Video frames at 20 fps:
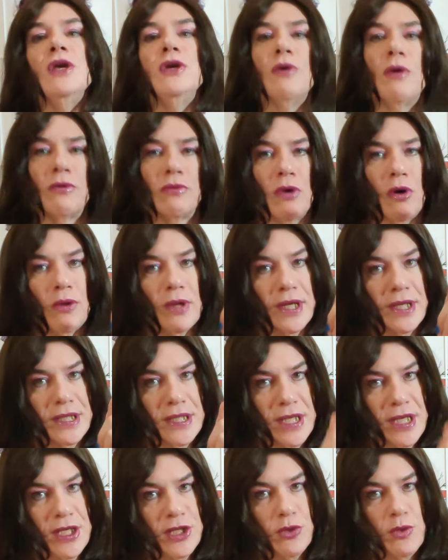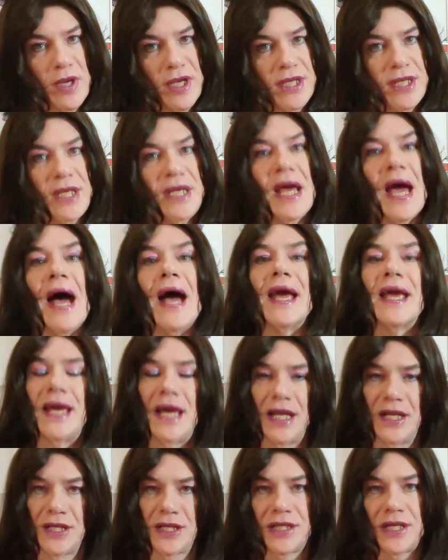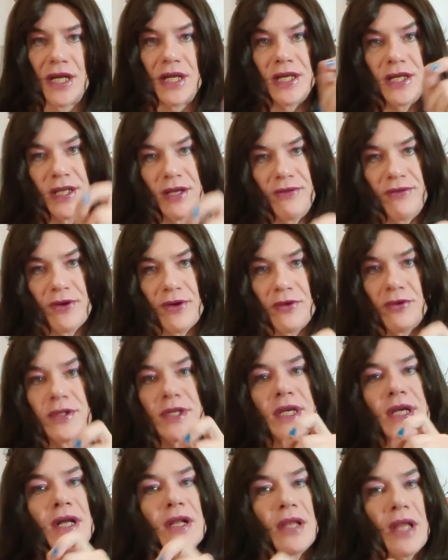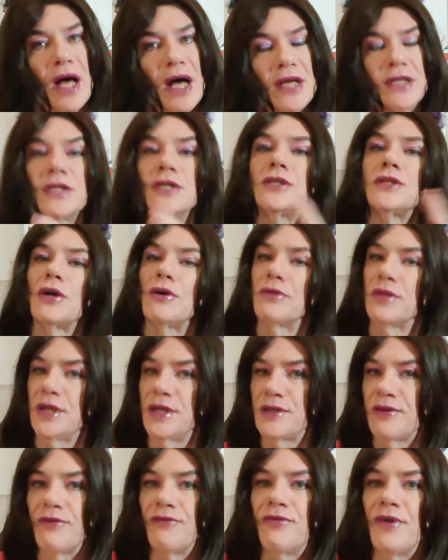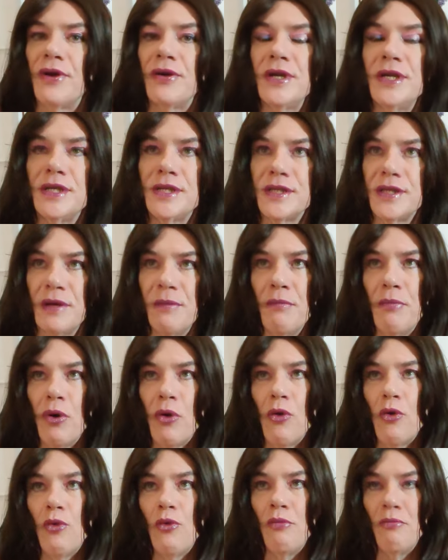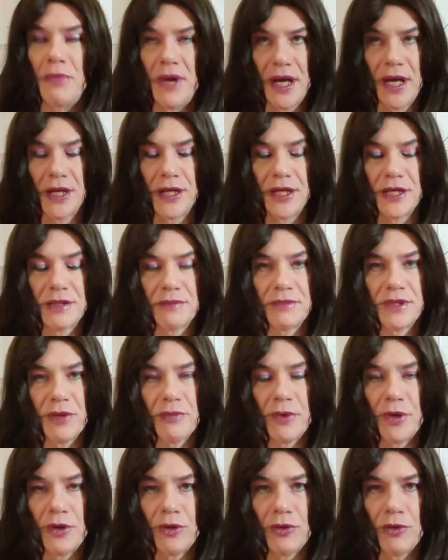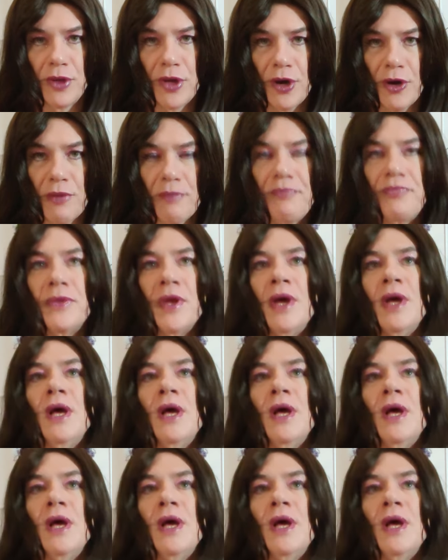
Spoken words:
You are rolling d20 against a difficulty class. So these are very simple mechanisms that we all know.